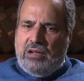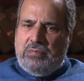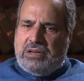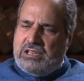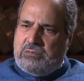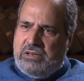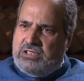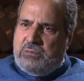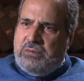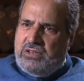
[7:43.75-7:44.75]
Because
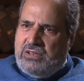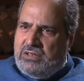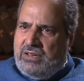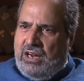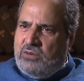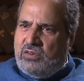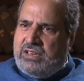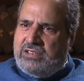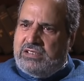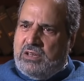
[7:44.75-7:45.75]
BJP
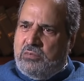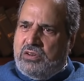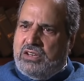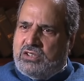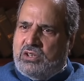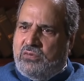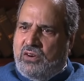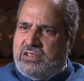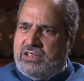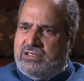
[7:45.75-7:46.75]
advocated abrogation of
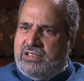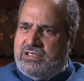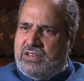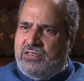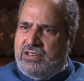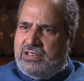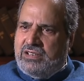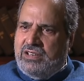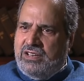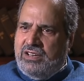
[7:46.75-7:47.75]
Article
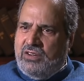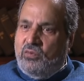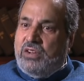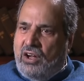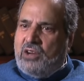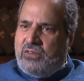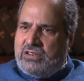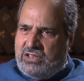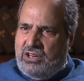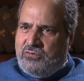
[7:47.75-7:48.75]
370 we are
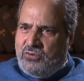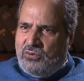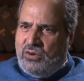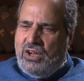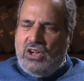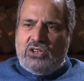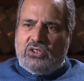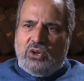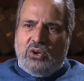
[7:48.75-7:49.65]
for self-rule. It's, it's like so,